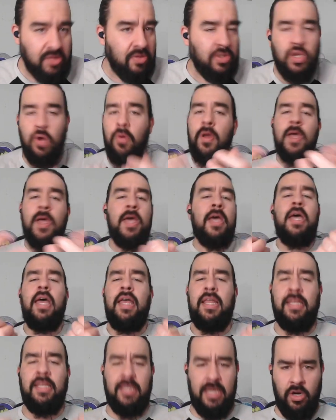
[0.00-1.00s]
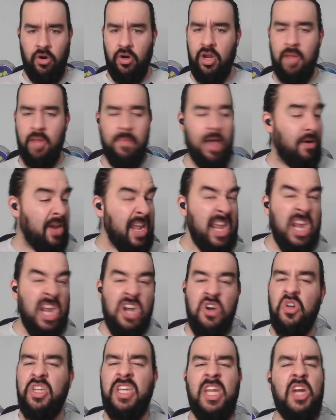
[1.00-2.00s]
So seeing her come out in
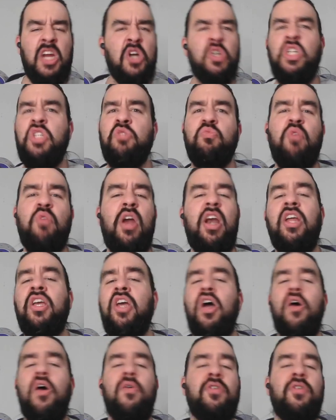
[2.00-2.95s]
her gear, she's ready to go.